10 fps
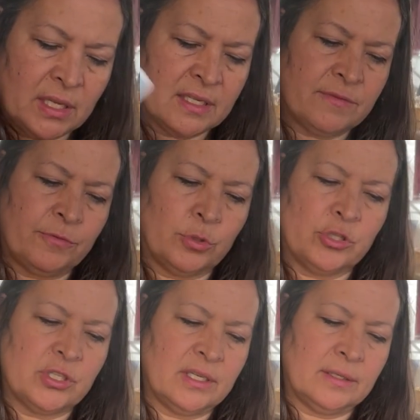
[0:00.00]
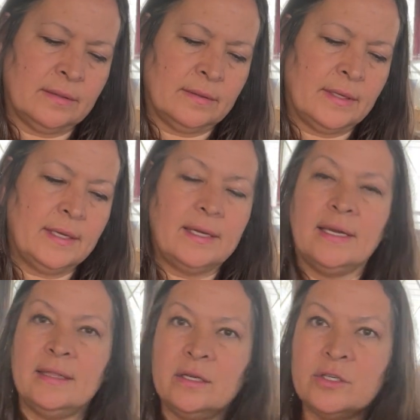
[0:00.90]
less fortunate.
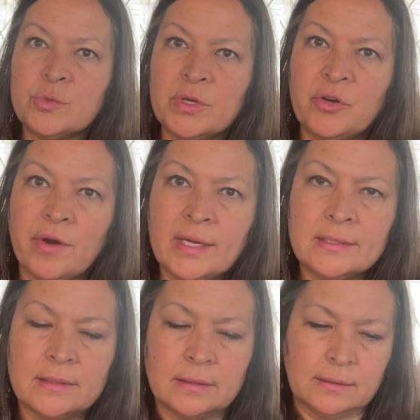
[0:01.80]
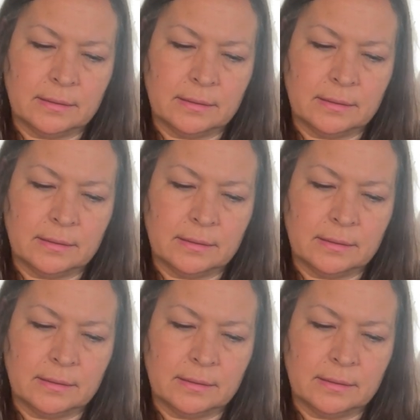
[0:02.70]
And there's regret.